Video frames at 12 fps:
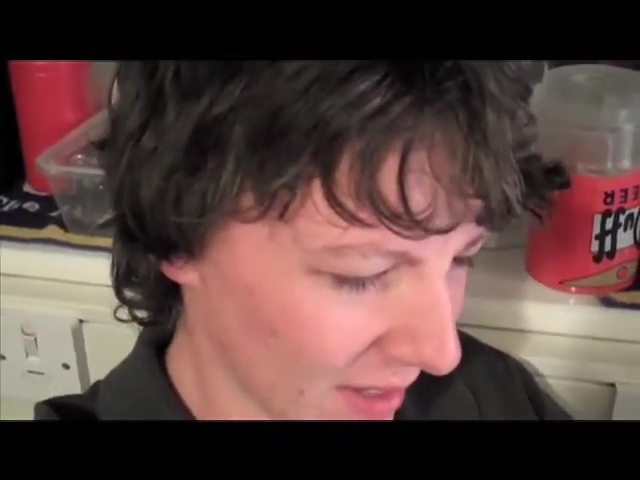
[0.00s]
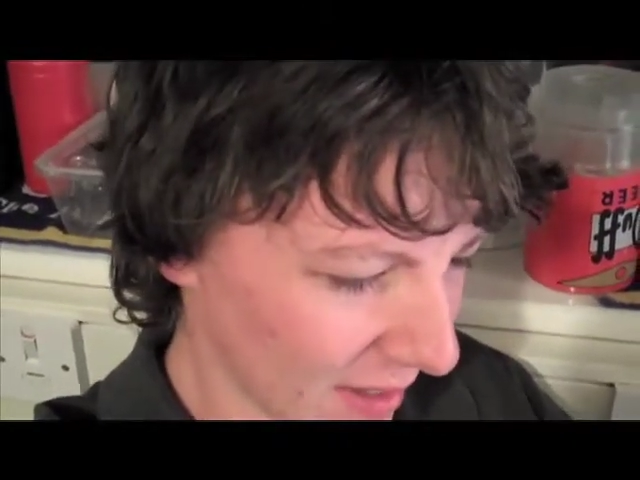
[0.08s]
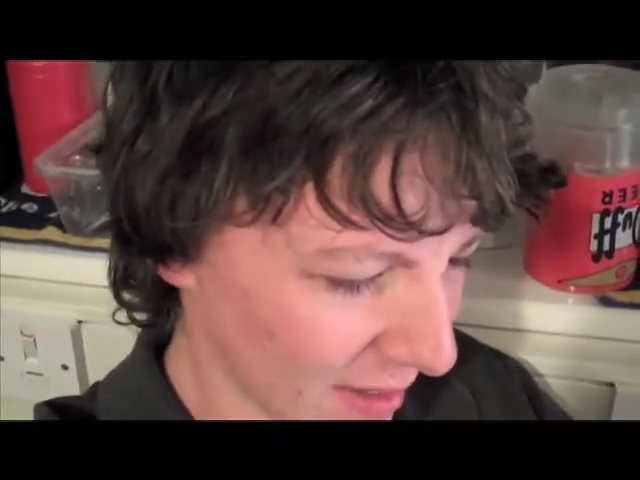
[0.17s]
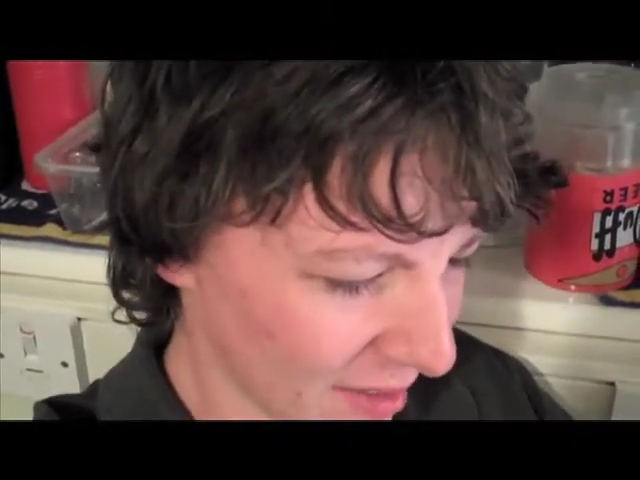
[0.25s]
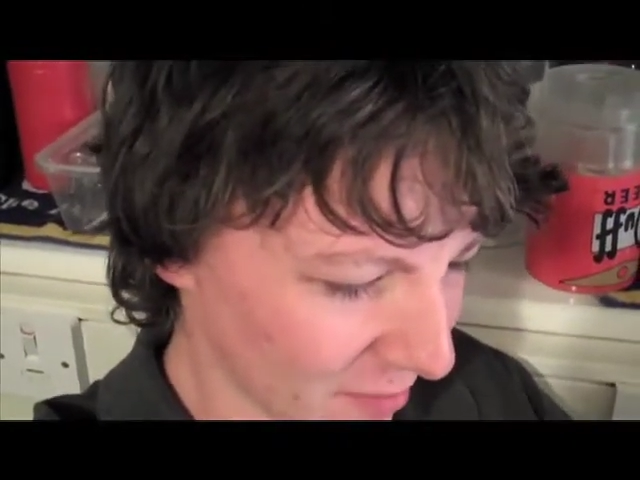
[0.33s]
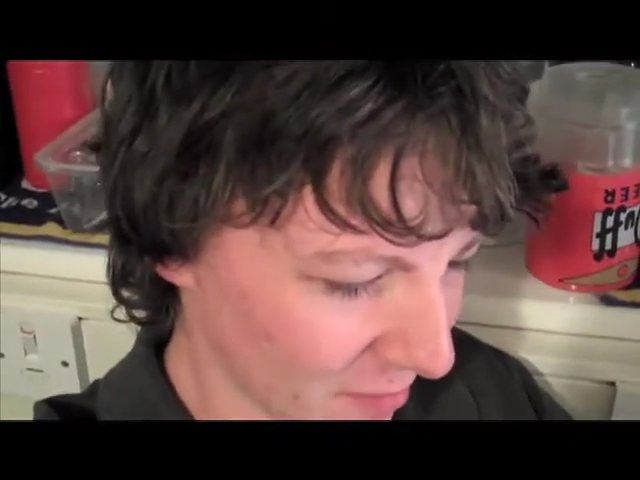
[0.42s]

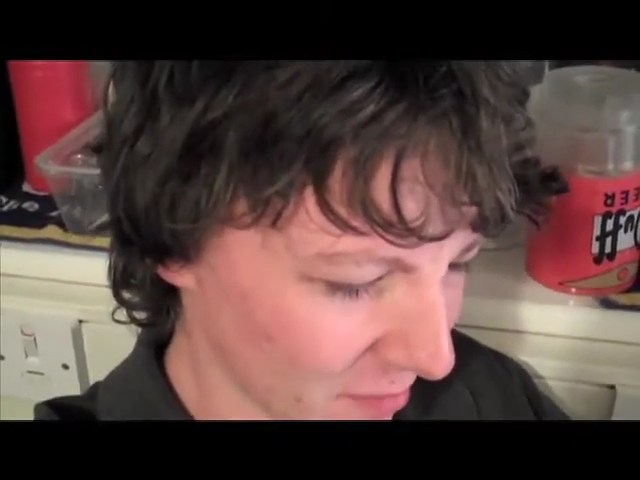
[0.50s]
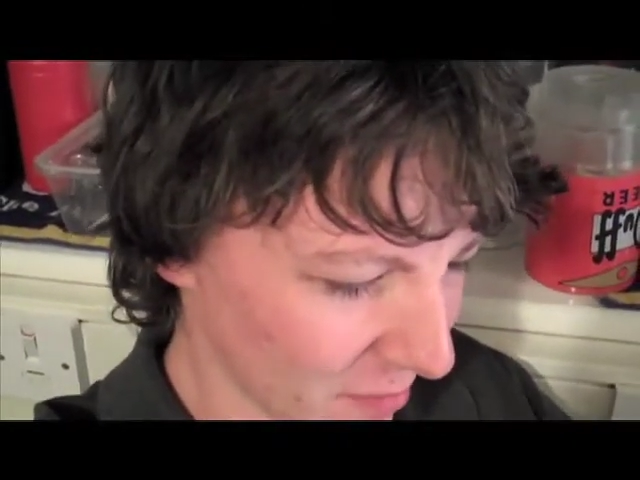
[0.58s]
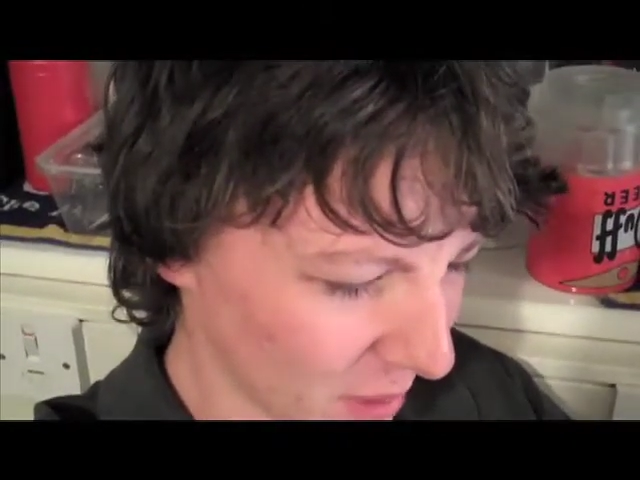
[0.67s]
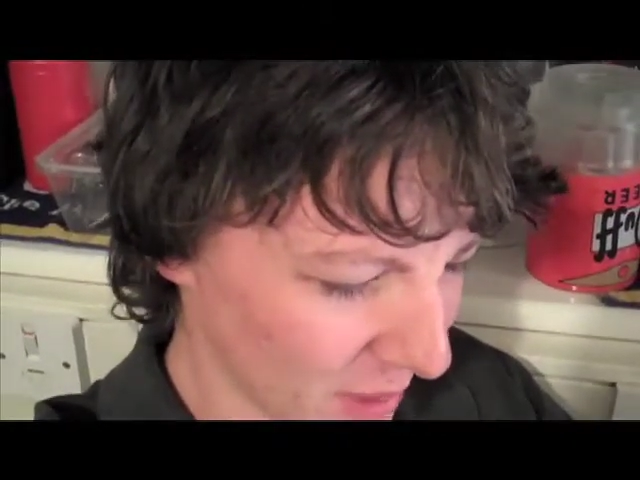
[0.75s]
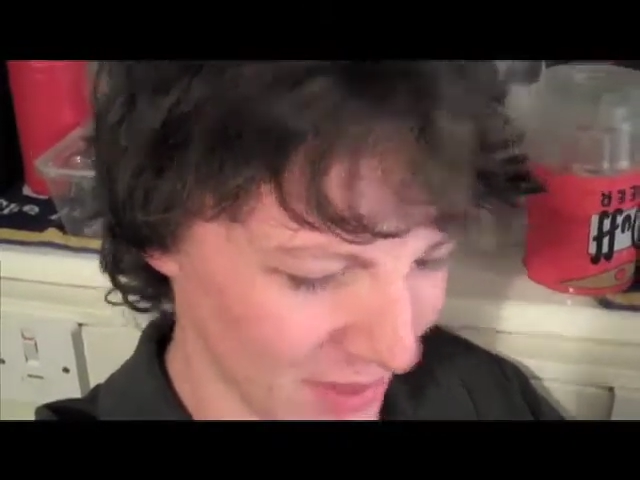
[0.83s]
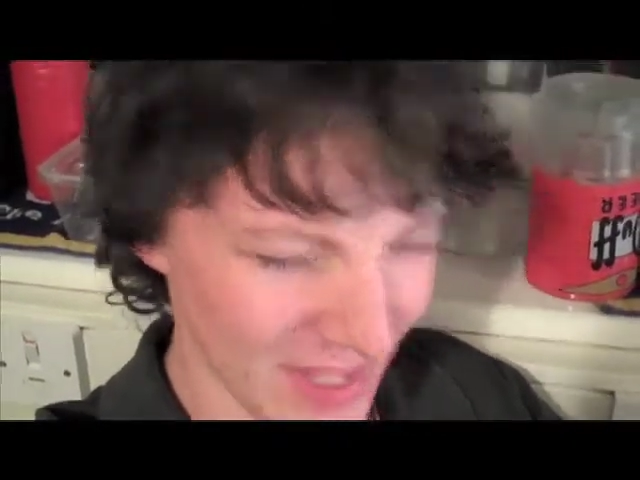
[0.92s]

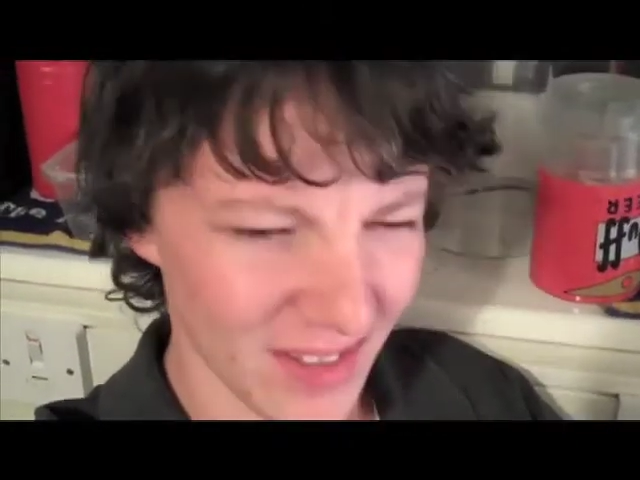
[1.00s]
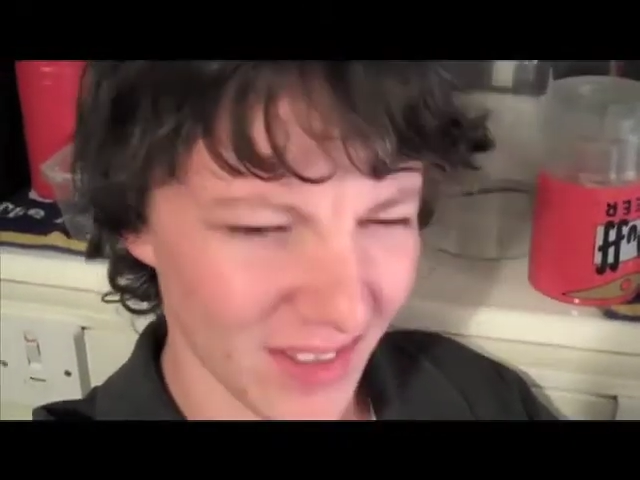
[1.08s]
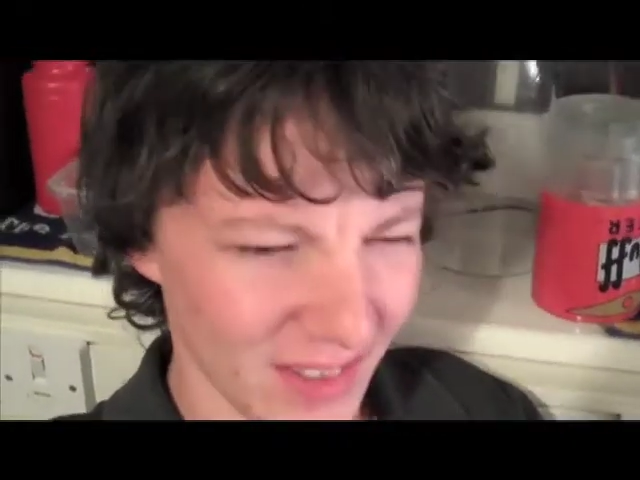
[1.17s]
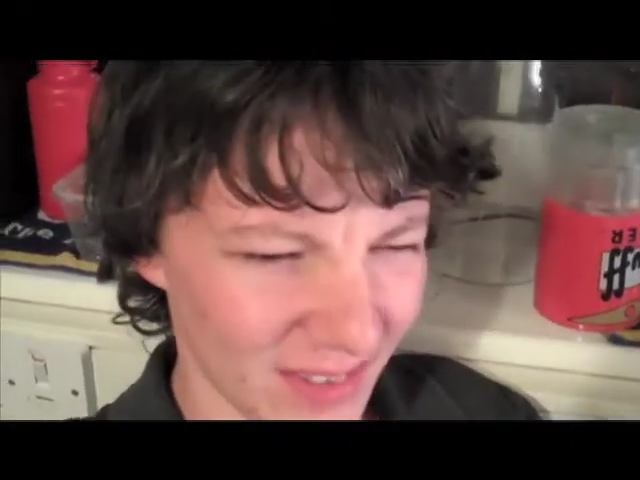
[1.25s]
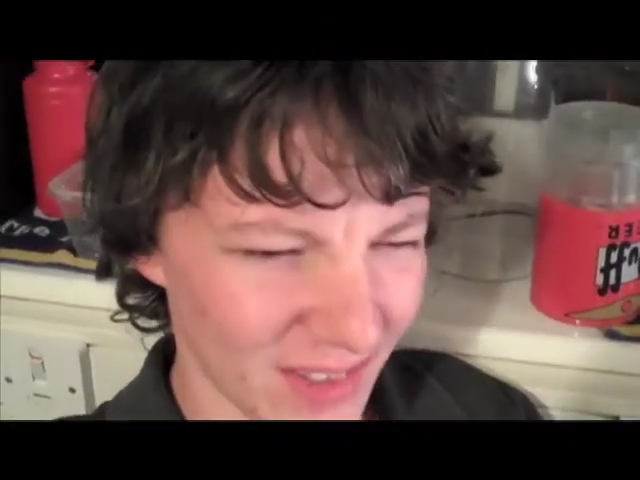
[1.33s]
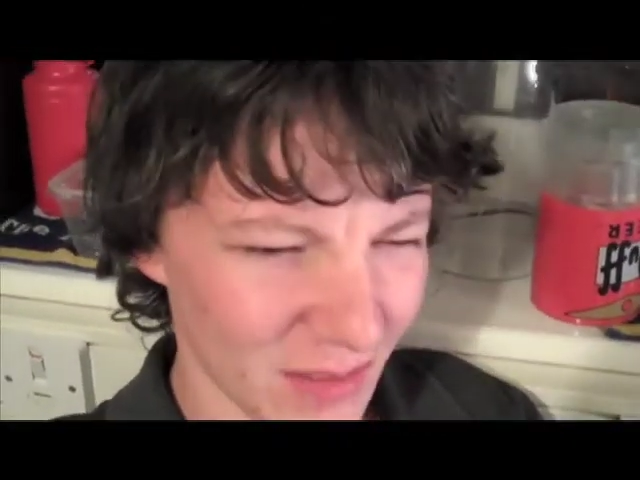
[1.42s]
Because they're like